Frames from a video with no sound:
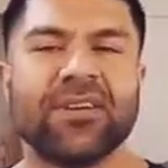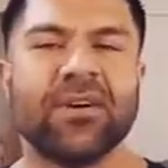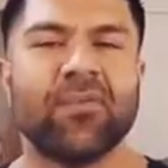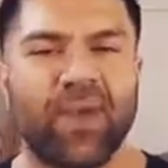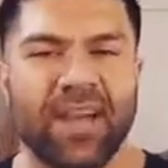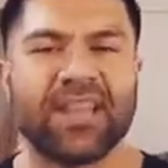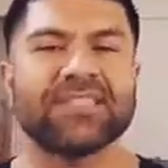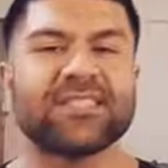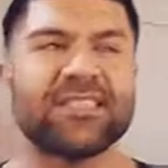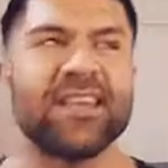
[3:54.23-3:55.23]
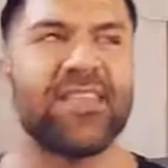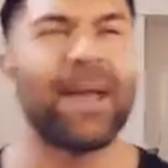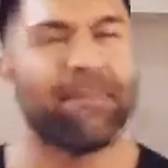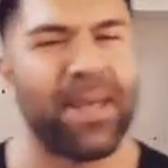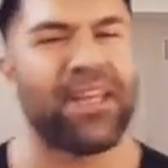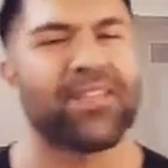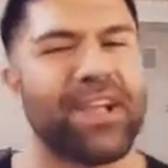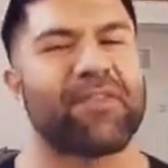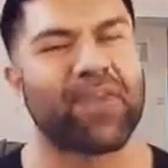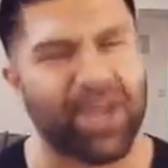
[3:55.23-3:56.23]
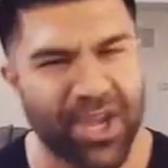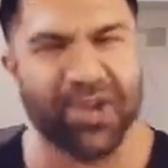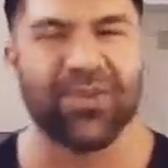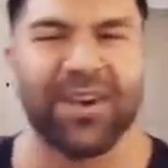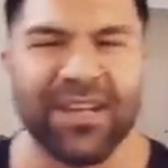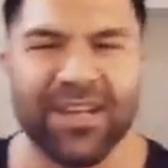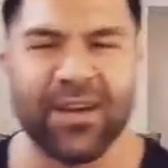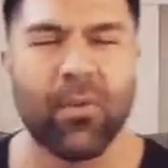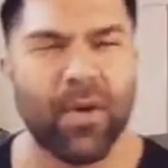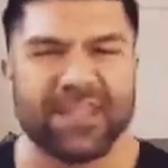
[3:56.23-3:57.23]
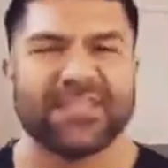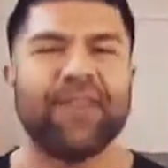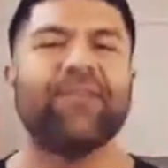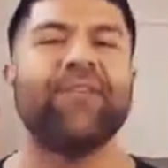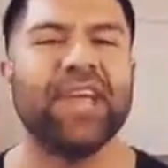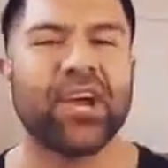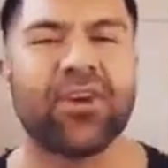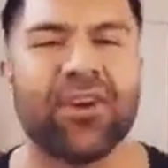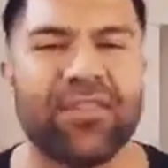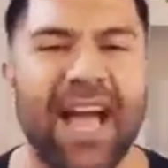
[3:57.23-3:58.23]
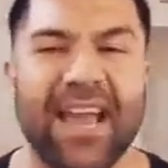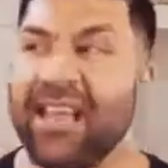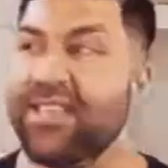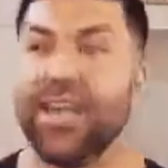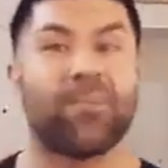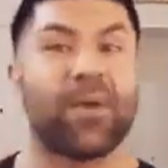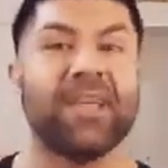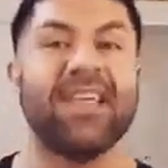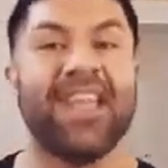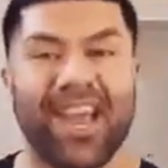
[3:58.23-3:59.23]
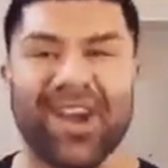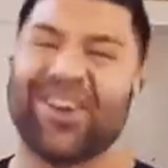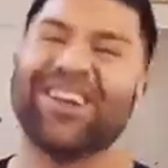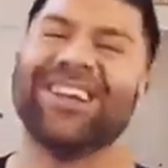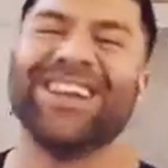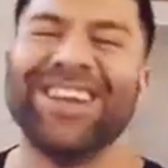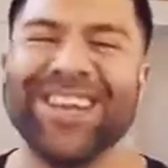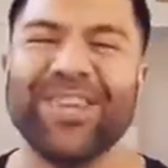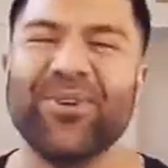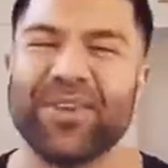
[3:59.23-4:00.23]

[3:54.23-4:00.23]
What is that big thing for you? What is that fear that in the upcoming year you